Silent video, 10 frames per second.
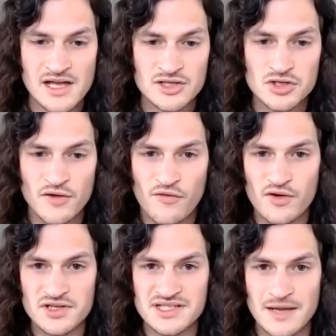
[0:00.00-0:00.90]
So the
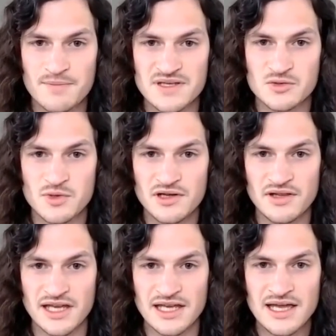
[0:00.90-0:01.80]
first step is
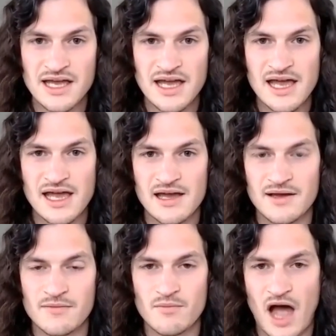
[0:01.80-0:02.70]
really,
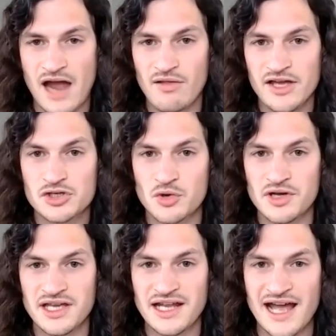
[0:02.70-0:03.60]
I like
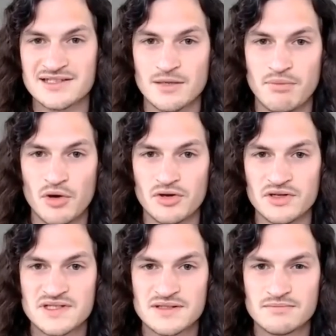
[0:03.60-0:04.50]
throwing it as a
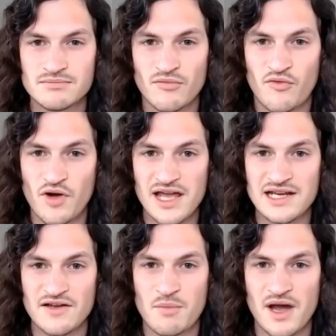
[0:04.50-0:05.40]
bonus for any
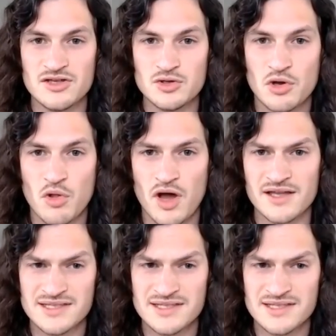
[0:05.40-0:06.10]
of my new clients.